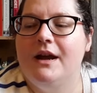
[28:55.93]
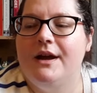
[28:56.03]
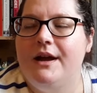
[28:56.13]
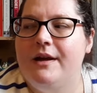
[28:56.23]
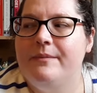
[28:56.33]

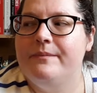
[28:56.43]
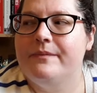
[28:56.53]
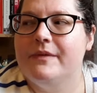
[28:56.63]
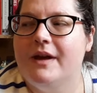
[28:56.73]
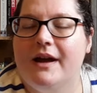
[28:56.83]

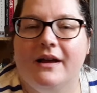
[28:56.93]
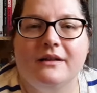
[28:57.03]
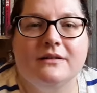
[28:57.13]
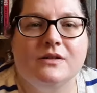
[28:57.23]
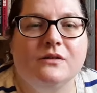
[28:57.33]
Um,
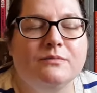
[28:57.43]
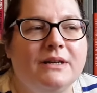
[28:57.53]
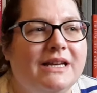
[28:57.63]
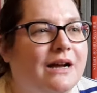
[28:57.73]
and ultimately,